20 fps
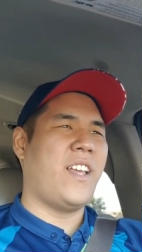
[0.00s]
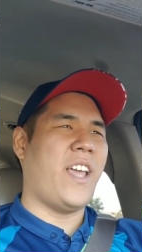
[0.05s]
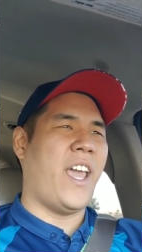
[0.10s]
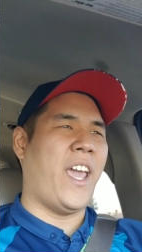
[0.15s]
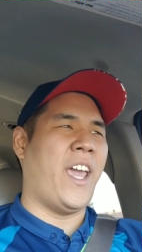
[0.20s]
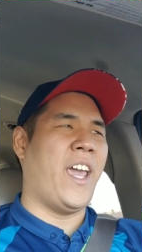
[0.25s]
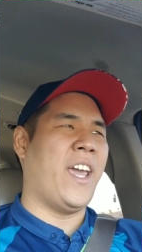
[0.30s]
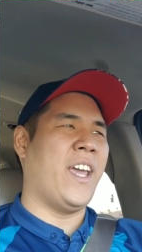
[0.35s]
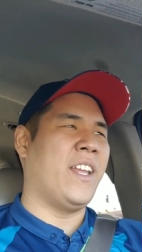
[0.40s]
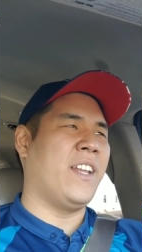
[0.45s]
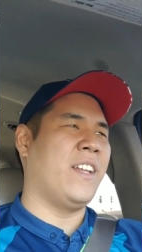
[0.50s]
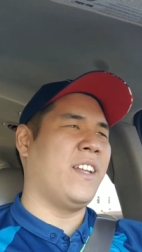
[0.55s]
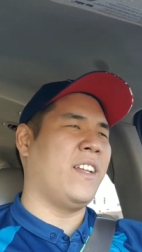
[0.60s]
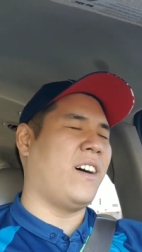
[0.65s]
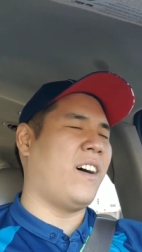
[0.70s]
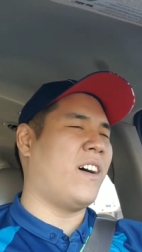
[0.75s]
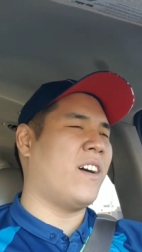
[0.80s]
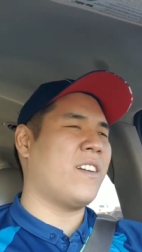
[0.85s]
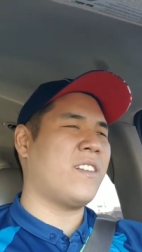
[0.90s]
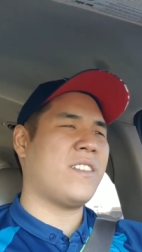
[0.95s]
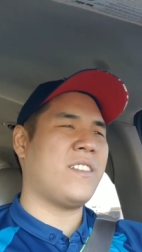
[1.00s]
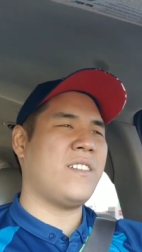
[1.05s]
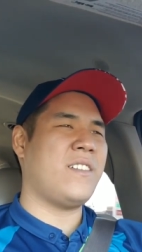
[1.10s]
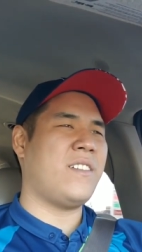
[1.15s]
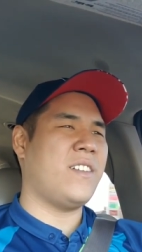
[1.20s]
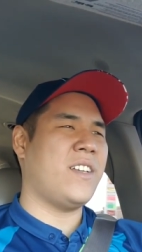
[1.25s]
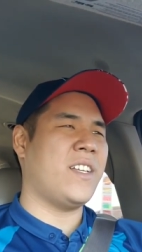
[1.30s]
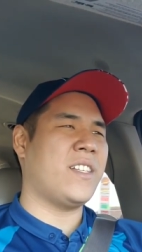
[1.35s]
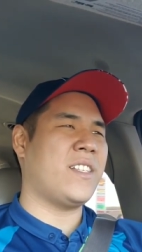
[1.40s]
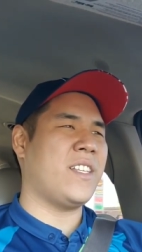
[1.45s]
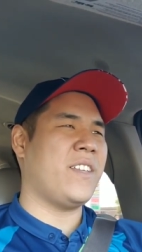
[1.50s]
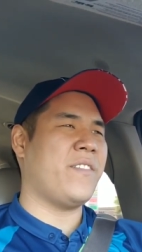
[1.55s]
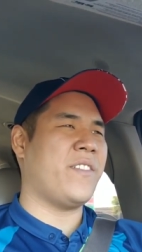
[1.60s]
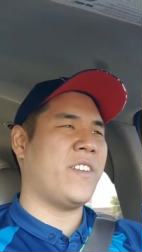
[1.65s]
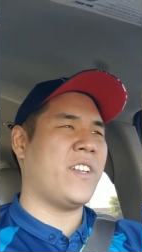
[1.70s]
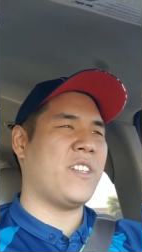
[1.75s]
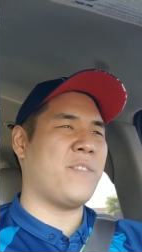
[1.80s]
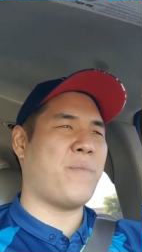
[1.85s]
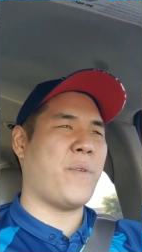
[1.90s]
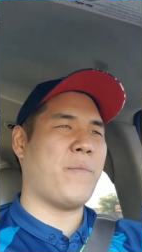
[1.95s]
and Arsenal isn't
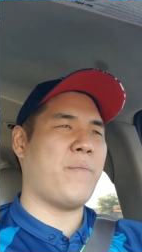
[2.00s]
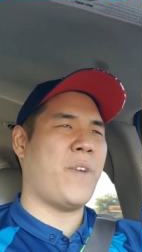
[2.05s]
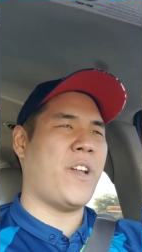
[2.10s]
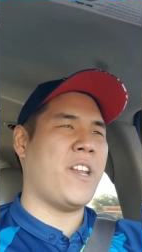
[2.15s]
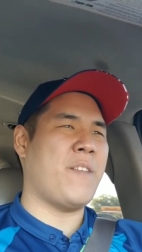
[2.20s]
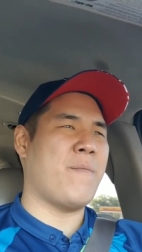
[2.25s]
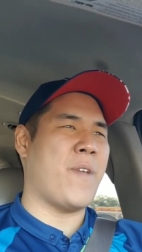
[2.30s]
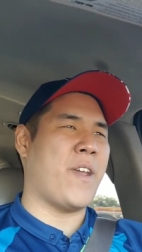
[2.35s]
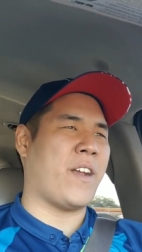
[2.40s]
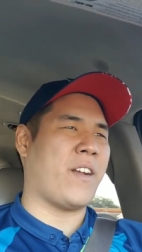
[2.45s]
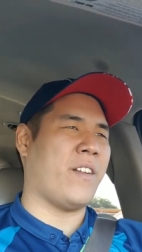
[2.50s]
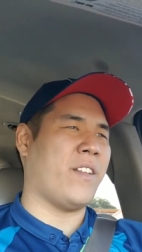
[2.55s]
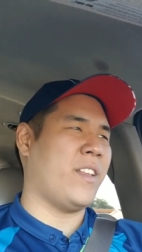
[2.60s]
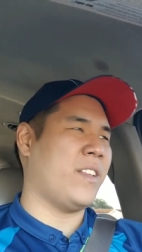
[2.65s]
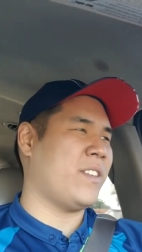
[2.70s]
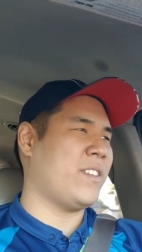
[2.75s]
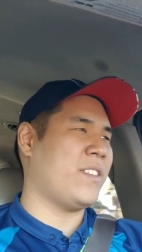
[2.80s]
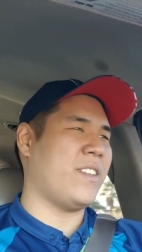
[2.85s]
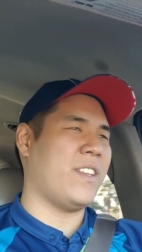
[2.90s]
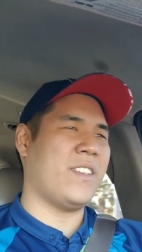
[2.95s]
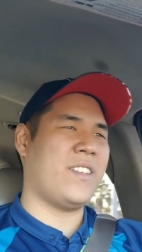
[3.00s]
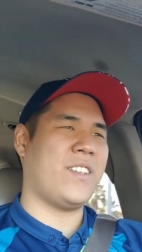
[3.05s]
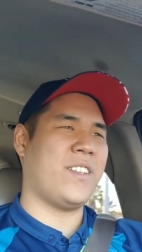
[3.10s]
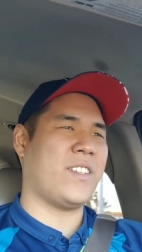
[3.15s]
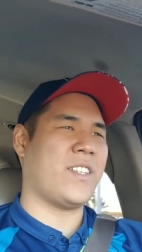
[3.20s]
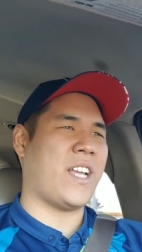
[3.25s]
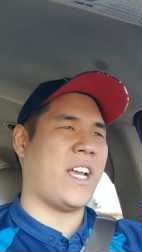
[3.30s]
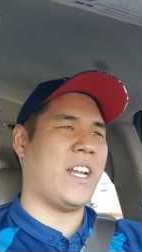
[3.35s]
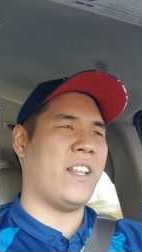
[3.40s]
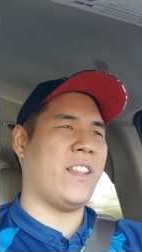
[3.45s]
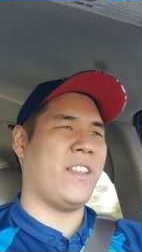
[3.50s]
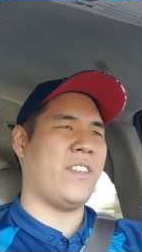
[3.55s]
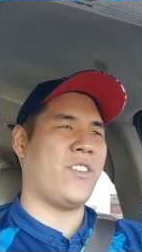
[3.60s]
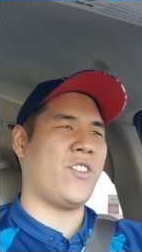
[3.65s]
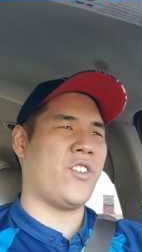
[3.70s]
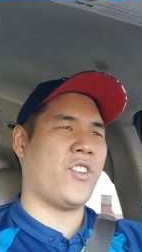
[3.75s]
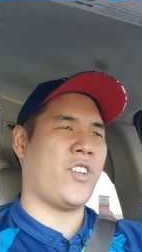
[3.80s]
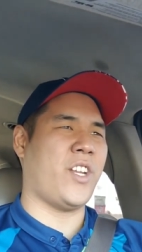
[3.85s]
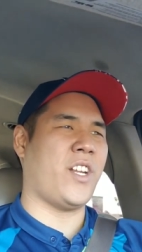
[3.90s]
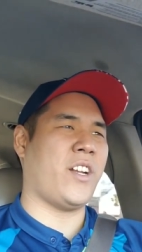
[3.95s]
even his big moneymaker. It's just kind of the
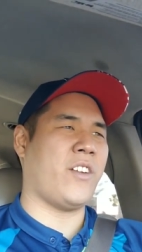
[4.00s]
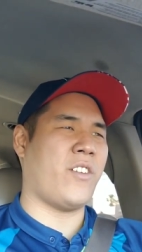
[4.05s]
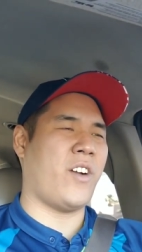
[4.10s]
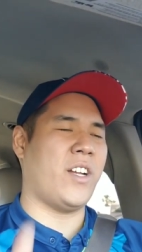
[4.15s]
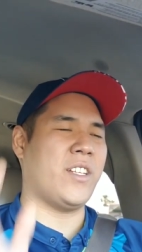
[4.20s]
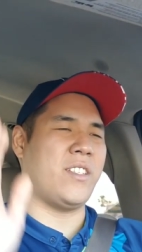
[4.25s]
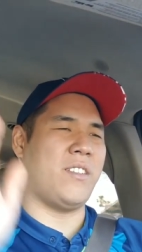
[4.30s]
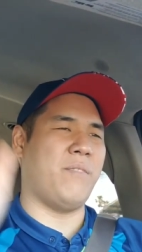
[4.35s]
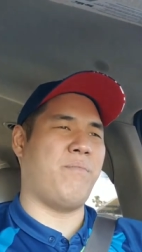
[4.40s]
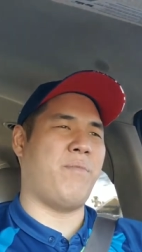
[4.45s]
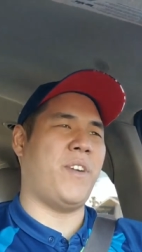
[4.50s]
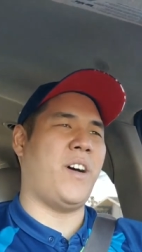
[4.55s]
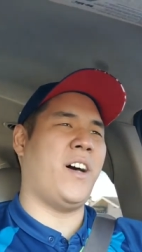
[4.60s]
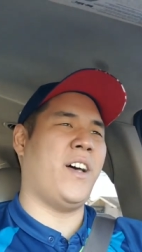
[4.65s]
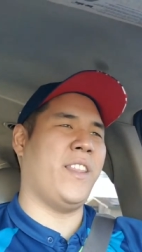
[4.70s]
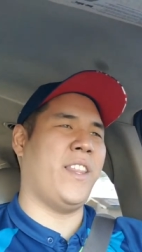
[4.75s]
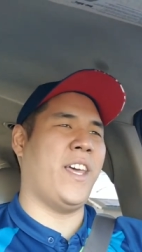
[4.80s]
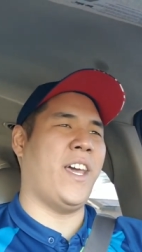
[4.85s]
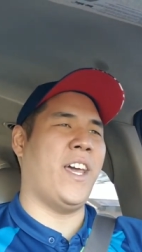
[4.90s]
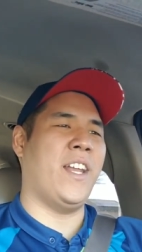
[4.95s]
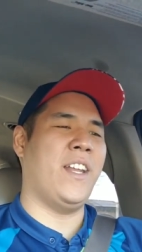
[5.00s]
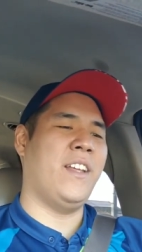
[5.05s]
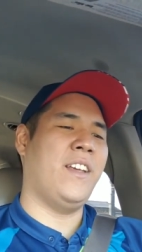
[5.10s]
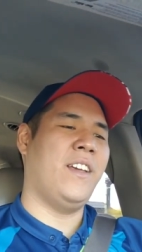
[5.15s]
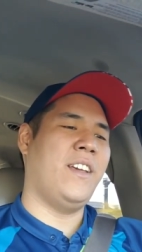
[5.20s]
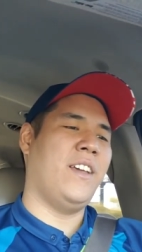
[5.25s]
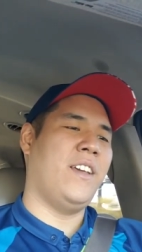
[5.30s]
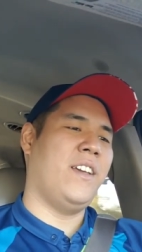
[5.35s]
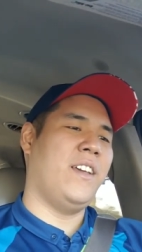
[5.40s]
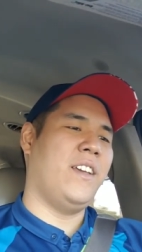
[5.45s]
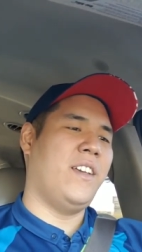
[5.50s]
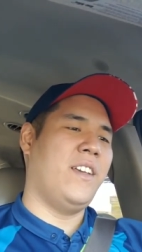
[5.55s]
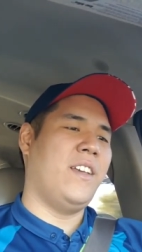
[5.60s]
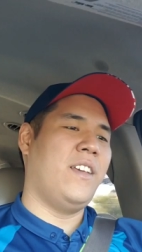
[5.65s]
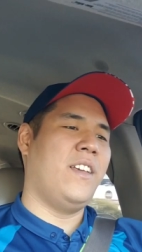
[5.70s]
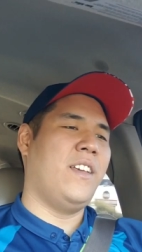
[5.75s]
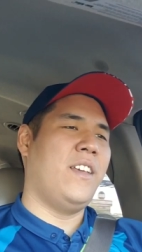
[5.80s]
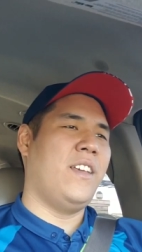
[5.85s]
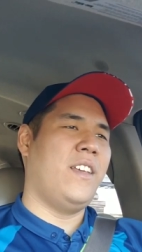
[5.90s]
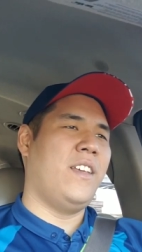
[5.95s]
shit across the pond that
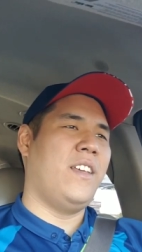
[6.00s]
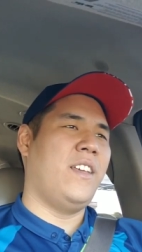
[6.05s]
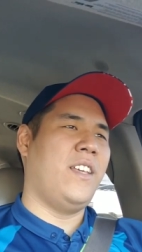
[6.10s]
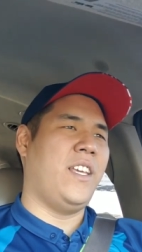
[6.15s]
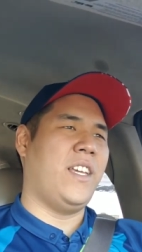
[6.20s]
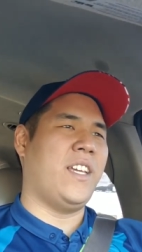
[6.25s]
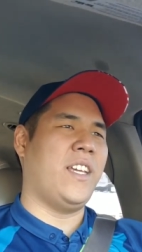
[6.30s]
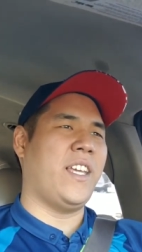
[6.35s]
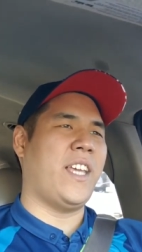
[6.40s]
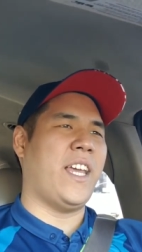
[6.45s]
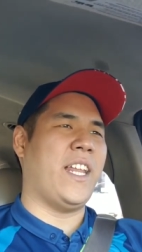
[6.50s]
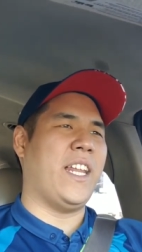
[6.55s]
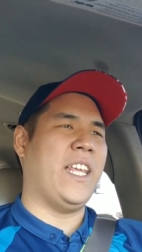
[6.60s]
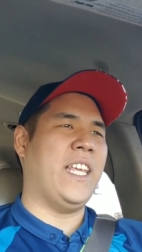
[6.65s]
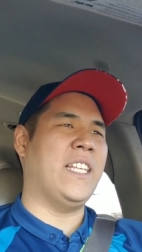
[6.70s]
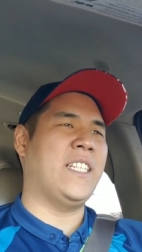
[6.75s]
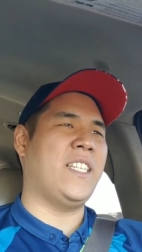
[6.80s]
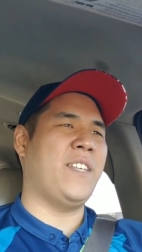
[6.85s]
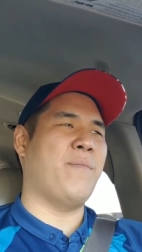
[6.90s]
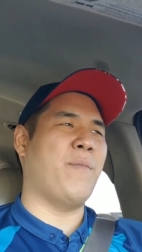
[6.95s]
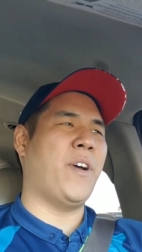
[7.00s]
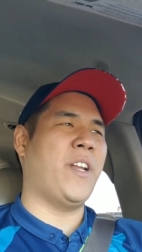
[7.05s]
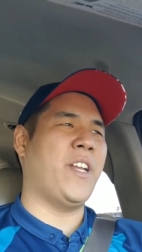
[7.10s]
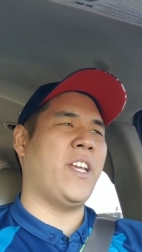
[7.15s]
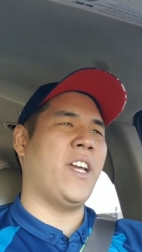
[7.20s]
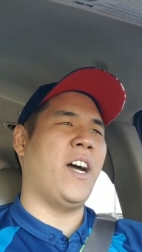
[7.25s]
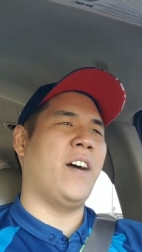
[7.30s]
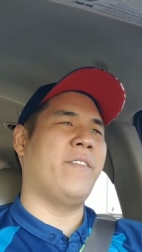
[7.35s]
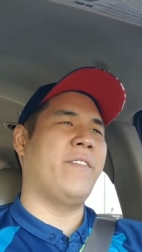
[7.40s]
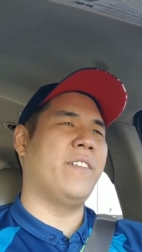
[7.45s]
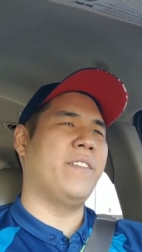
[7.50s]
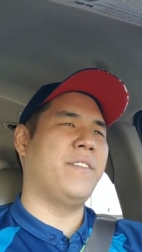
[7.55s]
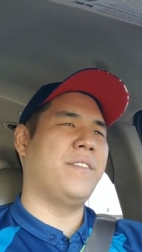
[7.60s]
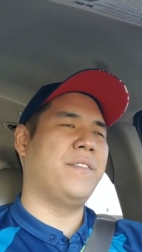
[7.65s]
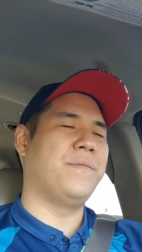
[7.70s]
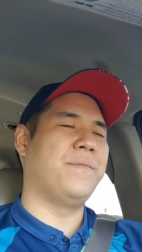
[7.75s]
he can get easy money off of.